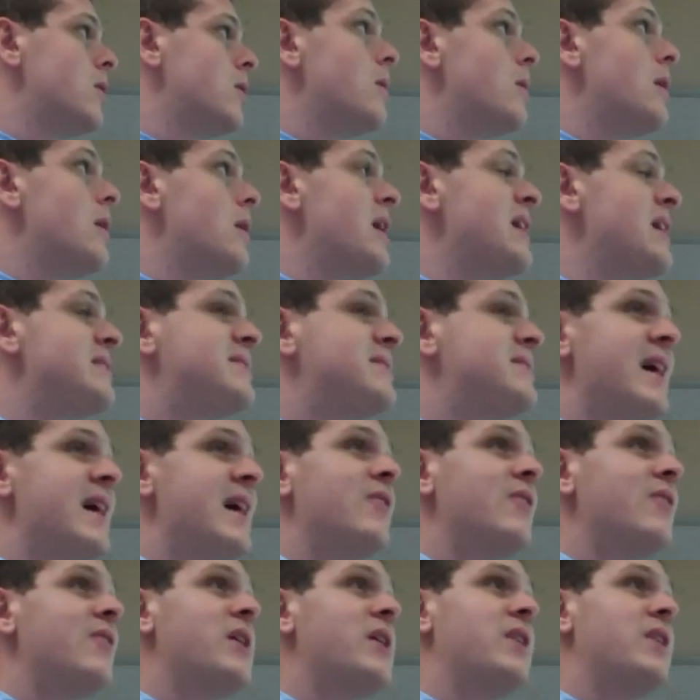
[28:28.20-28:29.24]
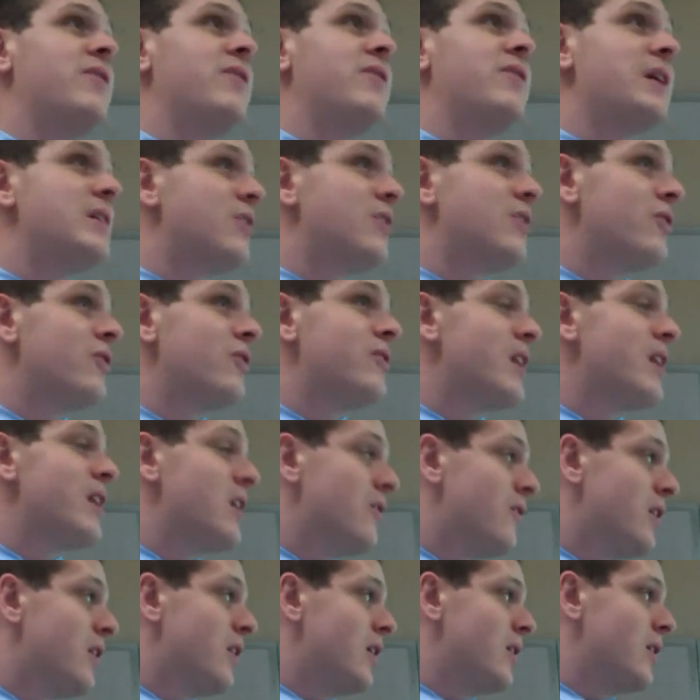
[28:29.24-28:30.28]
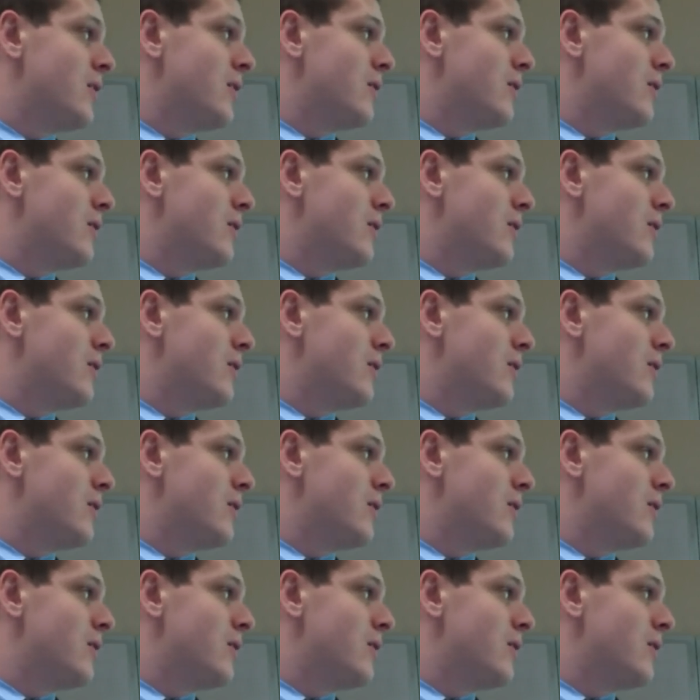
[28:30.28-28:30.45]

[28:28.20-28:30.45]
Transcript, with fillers: it's satisfied if the condition is satisfied.